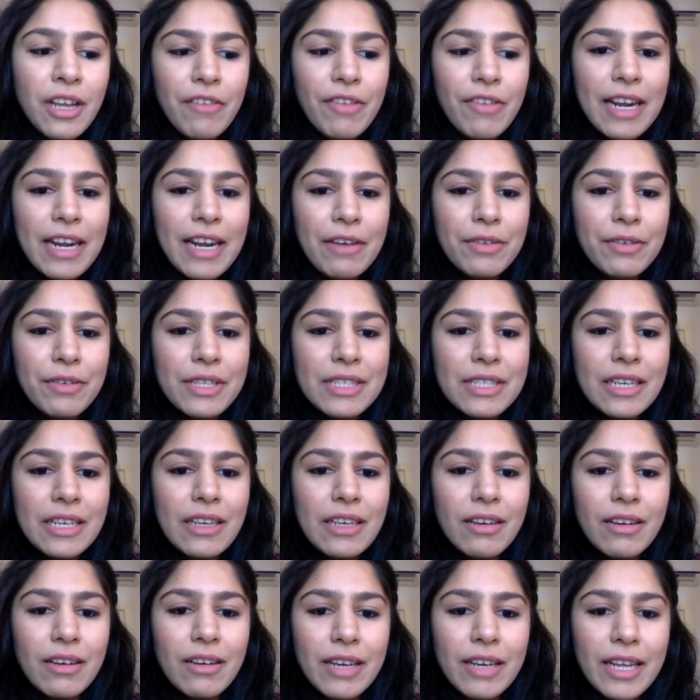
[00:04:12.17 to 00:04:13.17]
when I was
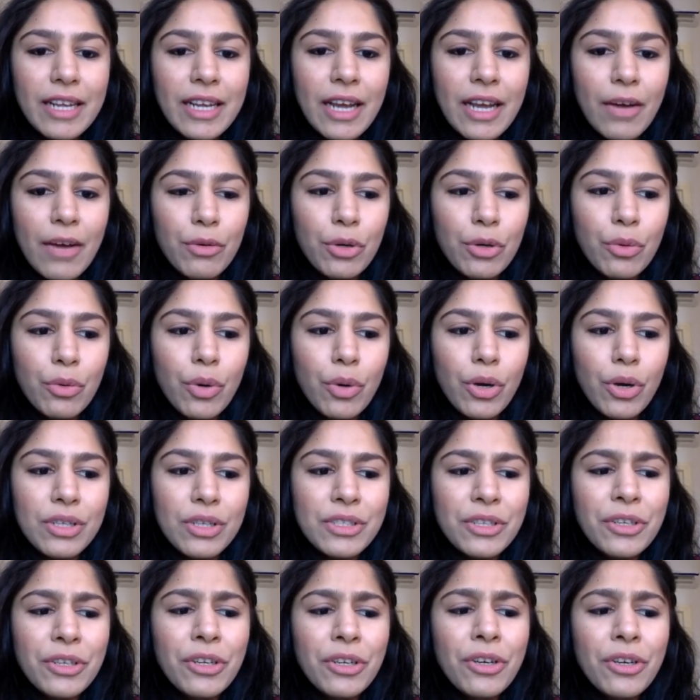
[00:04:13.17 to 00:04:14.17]
still learning how to walk.
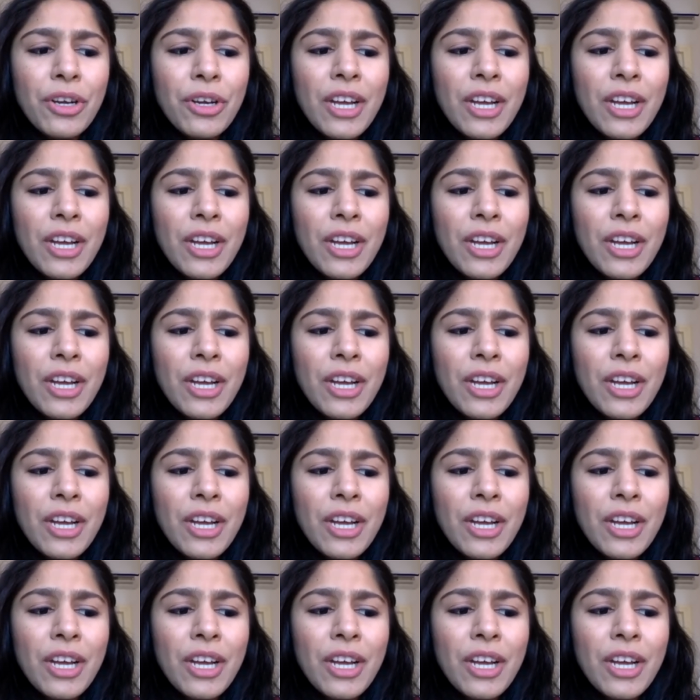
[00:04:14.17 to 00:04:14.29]
So,